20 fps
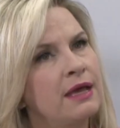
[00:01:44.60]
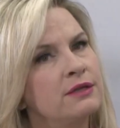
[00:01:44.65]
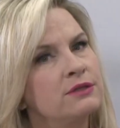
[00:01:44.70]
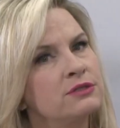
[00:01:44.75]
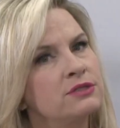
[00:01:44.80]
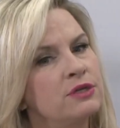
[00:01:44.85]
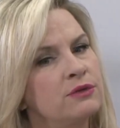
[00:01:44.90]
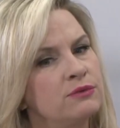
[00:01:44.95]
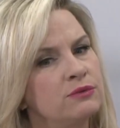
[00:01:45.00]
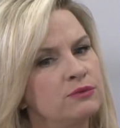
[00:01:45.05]

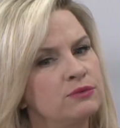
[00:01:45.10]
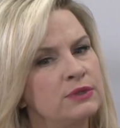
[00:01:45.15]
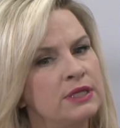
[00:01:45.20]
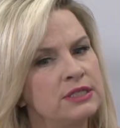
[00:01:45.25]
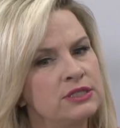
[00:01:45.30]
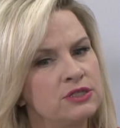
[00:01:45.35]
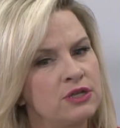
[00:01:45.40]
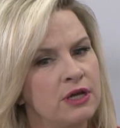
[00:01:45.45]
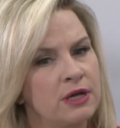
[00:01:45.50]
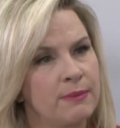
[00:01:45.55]
So
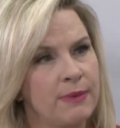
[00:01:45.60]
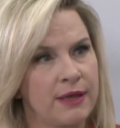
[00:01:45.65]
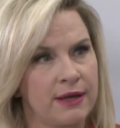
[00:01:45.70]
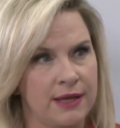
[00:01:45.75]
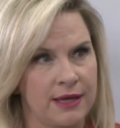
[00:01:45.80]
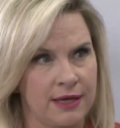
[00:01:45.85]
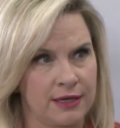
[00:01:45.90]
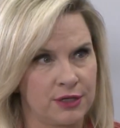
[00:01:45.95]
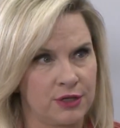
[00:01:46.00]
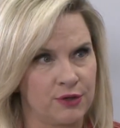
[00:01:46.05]
let's talk about
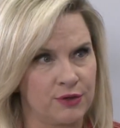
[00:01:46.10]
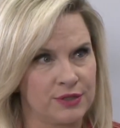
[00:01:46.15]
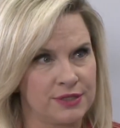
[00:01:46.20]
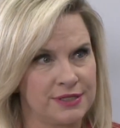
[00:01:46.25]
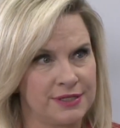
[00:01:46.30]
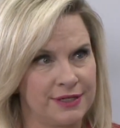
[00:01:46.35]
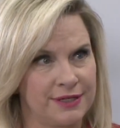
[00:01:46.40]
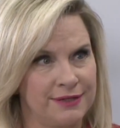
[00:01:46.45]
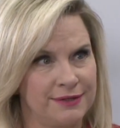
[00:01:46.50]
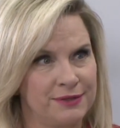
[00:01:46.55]

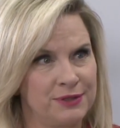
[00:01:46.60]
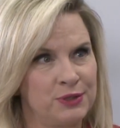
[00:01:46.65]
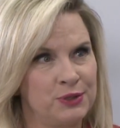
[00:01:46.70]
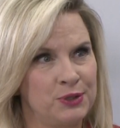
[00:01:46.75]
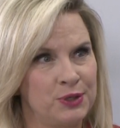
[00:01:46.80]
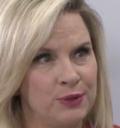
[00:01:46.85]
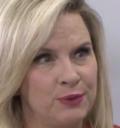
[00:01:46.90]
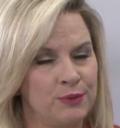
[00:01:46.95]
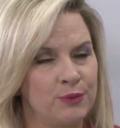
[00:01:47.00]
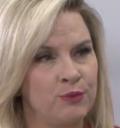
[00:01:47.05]
accuracy. You
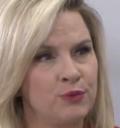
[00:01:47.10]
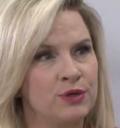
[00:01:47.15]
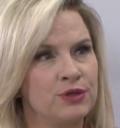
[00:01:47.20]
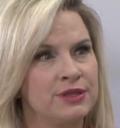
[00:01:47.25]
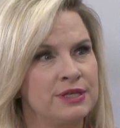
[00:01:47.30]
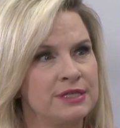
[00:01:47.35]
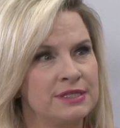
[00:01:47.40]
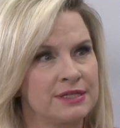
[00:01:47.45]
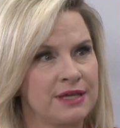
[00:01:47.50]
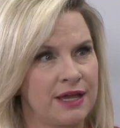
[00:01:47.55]
know,
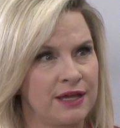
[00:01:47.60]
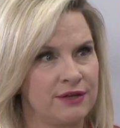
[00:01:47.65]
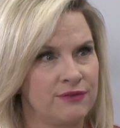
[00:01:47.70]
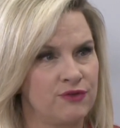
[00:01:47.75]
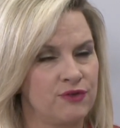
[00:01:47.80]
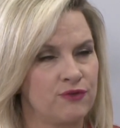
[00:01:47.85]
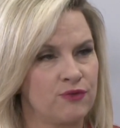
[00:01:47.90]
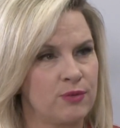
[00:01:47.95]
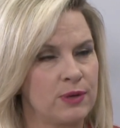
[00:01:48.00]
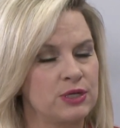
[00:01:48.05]
with this kind
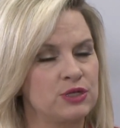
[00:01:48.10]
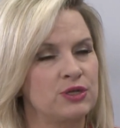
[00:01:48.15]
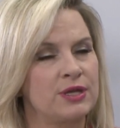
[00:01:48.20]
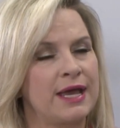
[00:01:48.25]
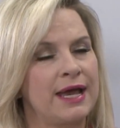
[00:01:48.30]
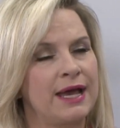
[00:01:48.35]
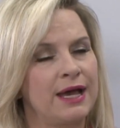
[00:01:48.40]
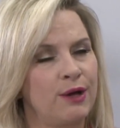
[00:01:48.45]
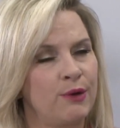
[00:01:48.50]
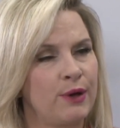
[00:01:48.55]
of information,
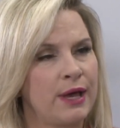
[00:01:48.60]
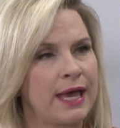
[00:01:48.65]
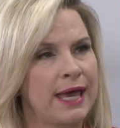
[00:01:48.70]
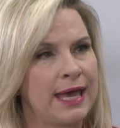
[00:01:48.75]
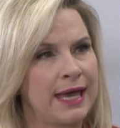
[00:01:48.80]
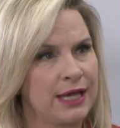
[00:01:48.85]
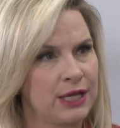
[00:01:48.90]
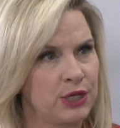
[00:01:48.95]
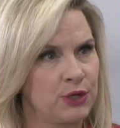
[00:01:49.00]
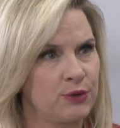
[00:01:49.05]
how
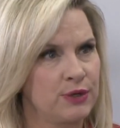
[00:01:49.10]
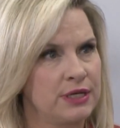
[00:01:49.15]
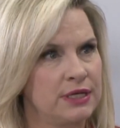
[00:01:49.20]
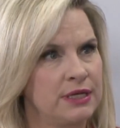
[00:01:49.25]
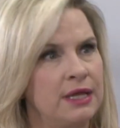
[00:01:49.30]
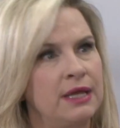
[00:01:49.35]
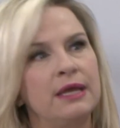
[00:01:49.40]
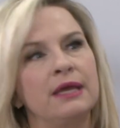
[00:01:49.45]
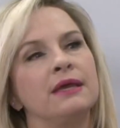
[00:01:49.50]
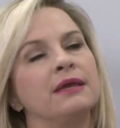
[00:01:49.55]

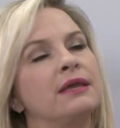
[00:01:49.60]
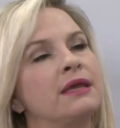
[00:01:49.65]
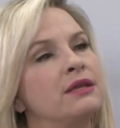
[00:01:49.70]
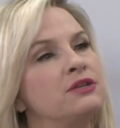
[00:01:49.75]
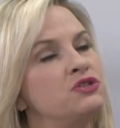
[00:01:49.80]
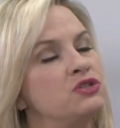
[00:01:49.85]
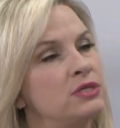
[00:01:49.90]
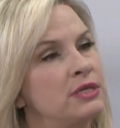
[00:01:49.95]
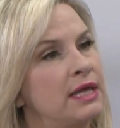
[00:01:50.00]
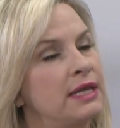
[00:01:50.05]
accurate
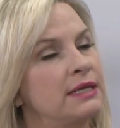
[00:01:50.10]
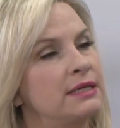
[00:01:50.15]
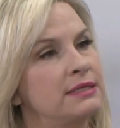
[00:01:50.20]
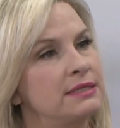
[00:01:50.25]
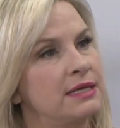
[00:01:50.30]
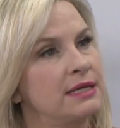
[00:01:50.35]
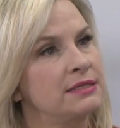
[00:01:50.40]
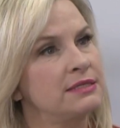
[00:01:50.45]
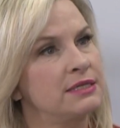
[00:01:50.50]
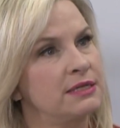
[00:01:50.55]
can genetic
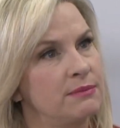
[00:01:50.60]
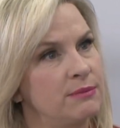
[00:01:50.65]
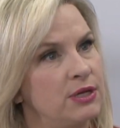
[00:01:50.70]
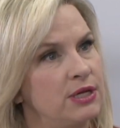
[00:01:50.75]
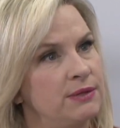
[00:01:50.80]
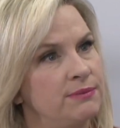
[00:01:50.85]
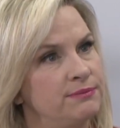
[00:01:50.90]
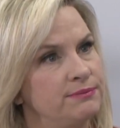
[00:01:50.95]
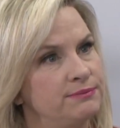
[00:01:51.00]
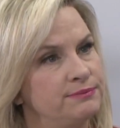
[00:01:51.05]
testing be?